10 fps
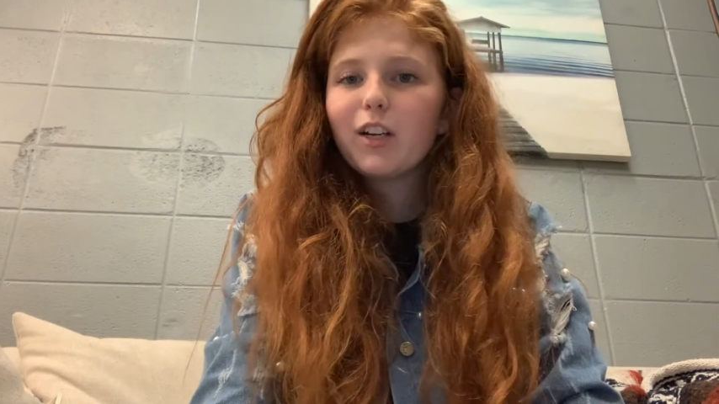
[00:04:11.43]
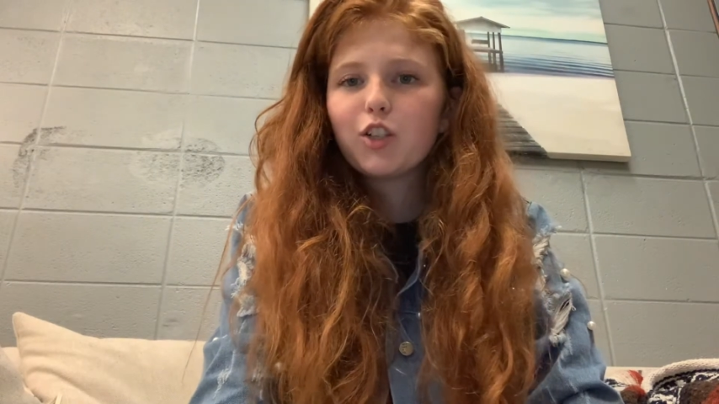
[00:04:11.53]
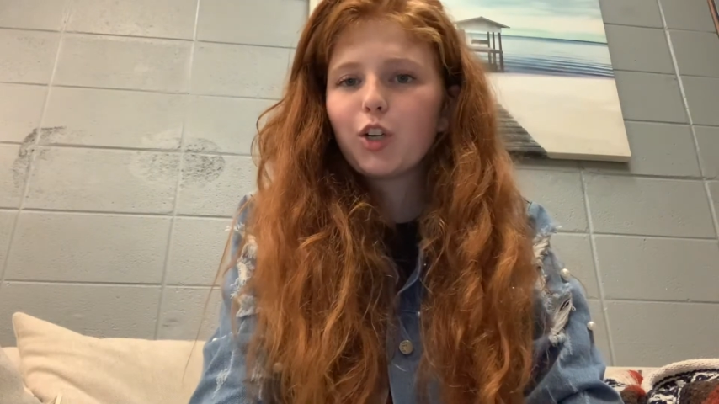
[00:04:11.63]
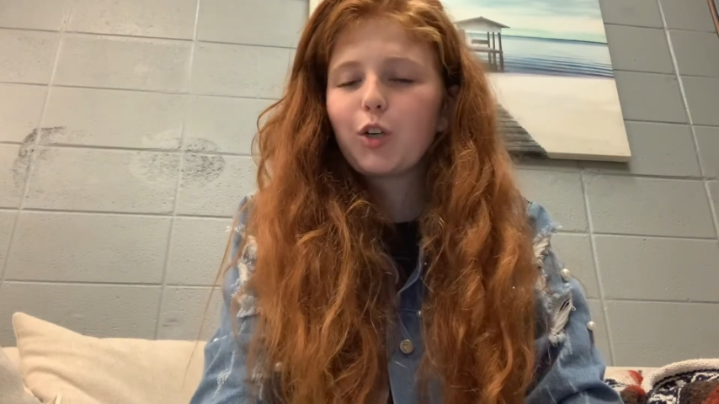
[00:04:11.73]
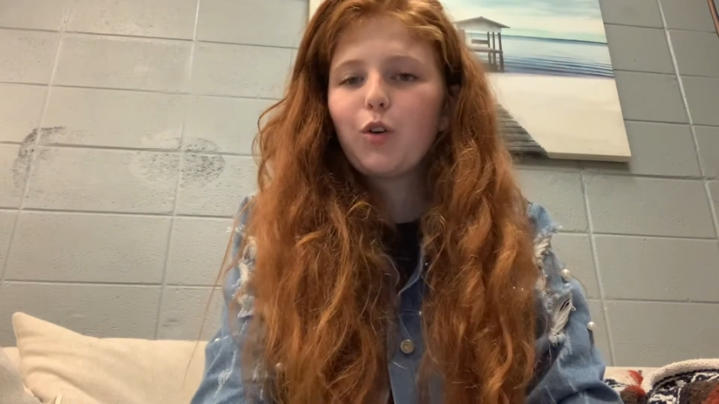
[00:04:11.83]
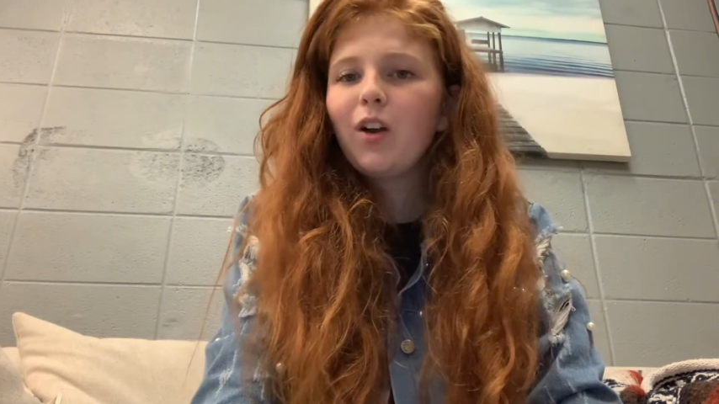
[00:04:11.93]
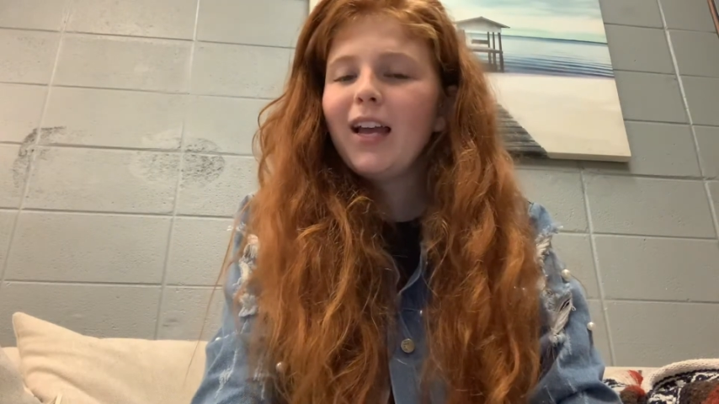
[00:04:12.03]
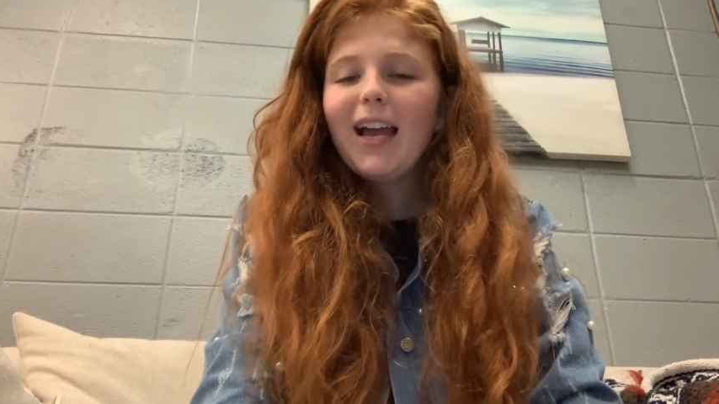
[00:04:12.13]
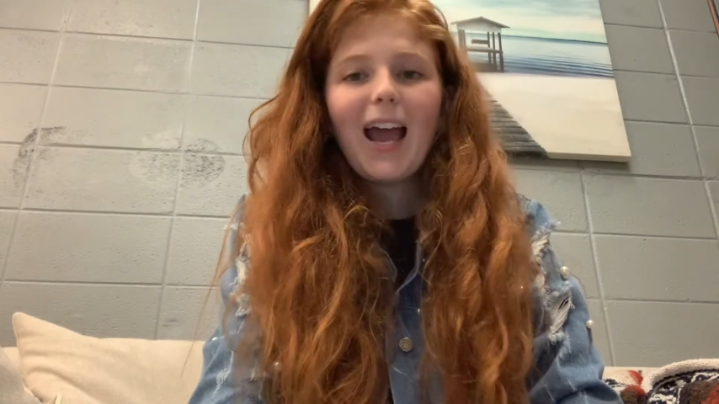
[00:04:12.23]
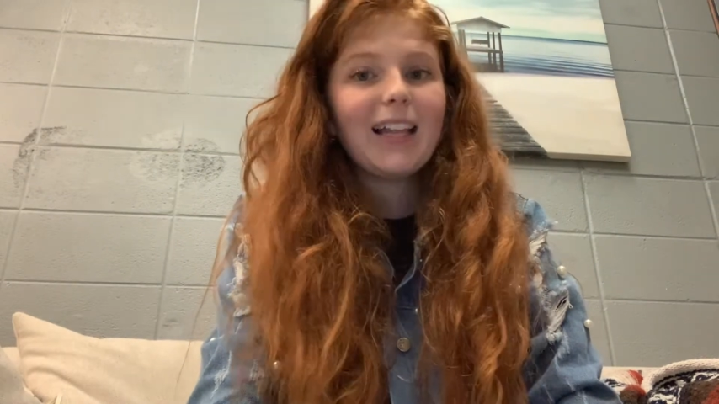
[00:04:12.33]
journal
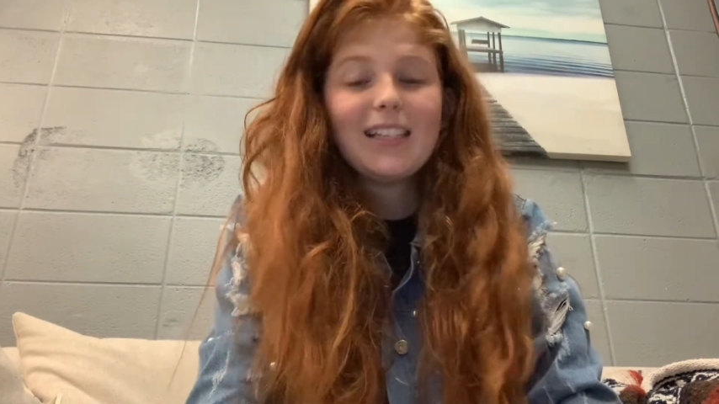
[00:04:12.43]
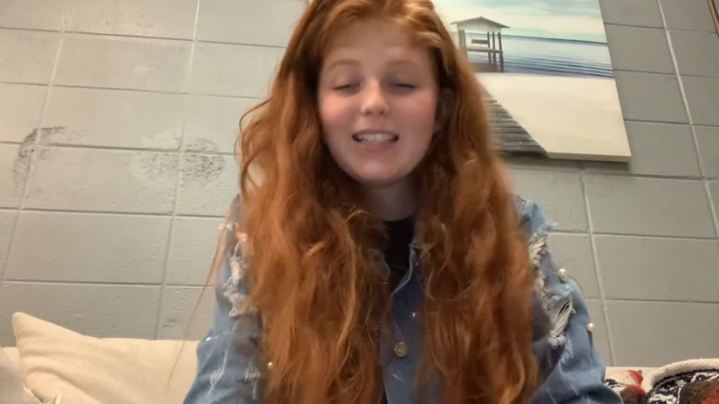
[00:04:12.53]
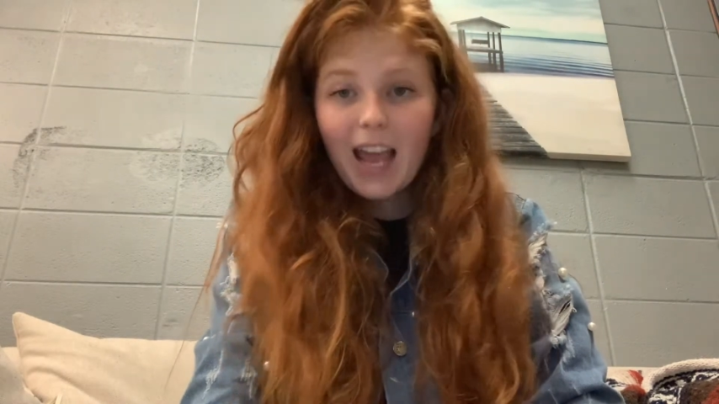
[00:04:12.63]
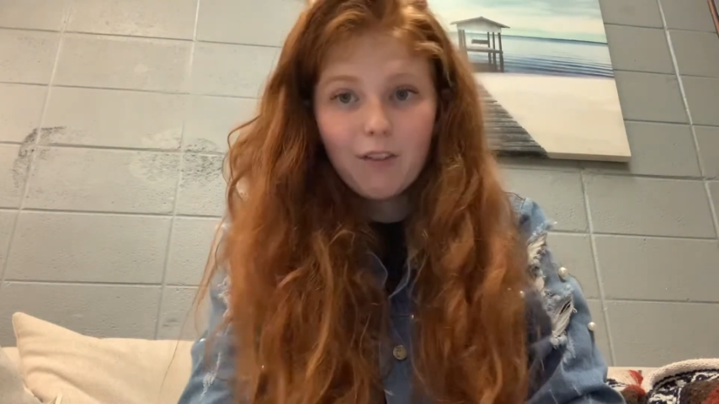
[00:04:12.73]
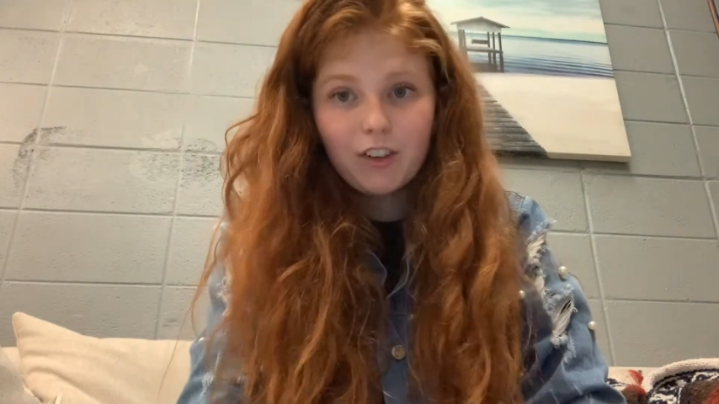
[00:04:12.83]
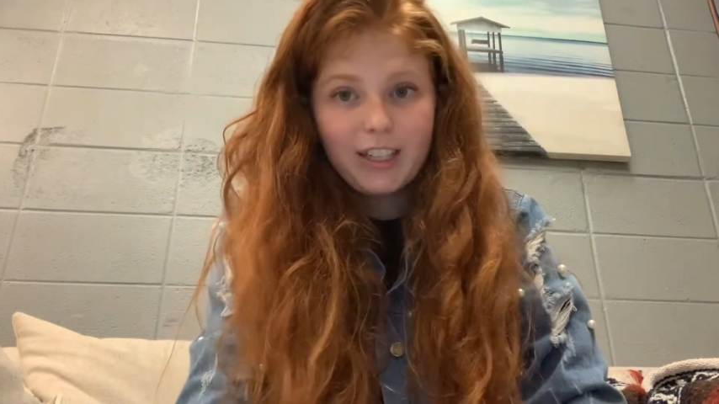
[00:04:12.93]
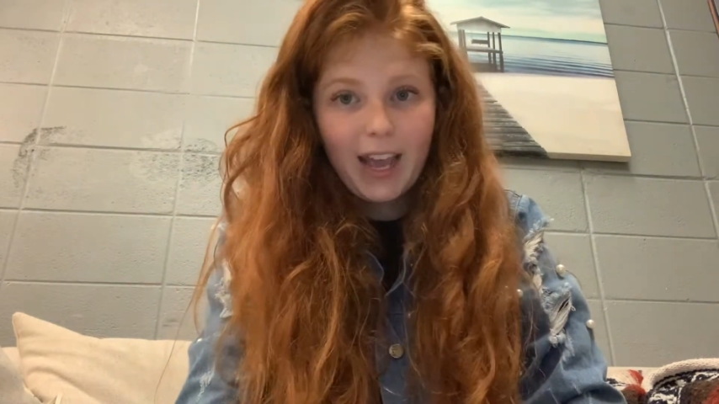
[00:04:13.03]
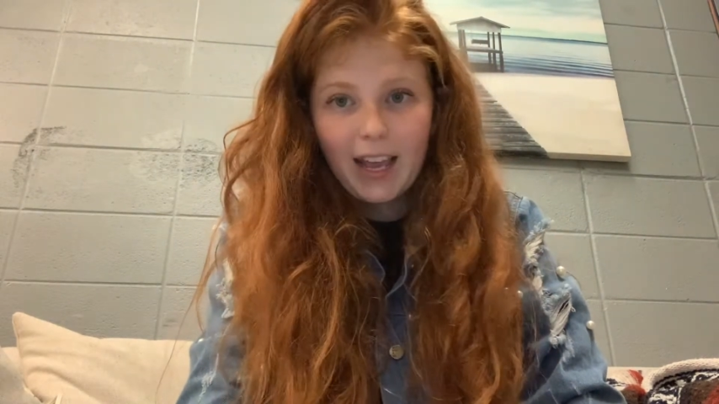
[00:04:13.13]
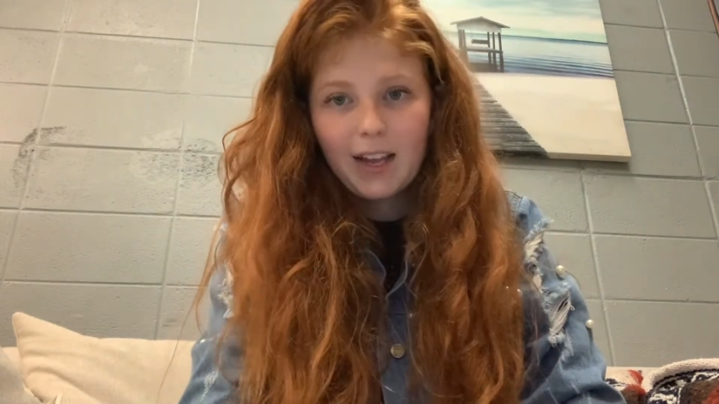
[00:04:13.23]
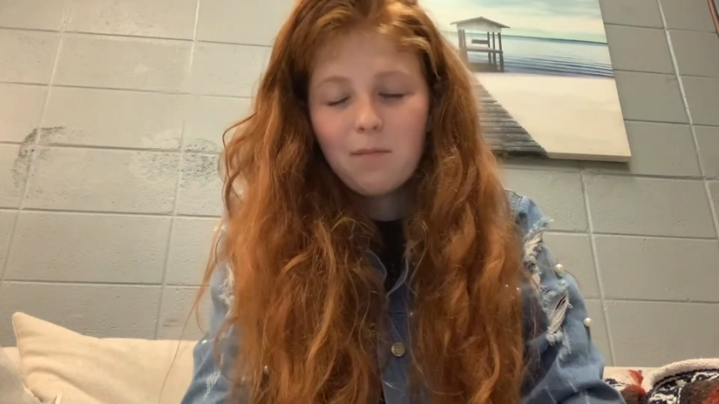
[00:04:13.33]
at least every
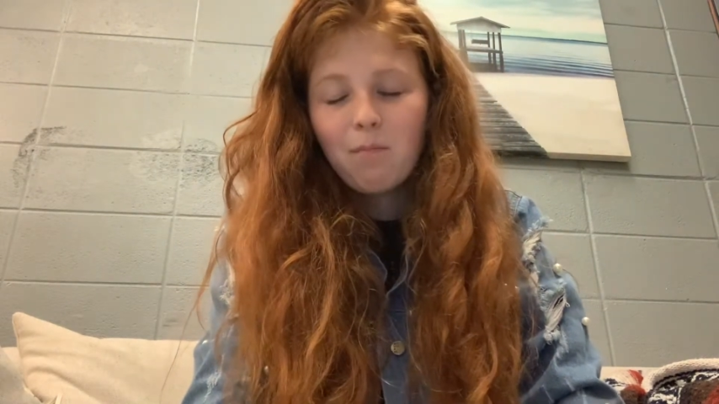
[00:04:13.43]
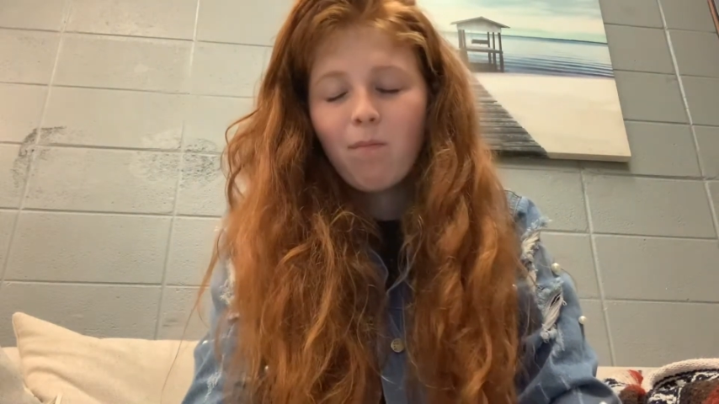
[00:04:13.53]
day.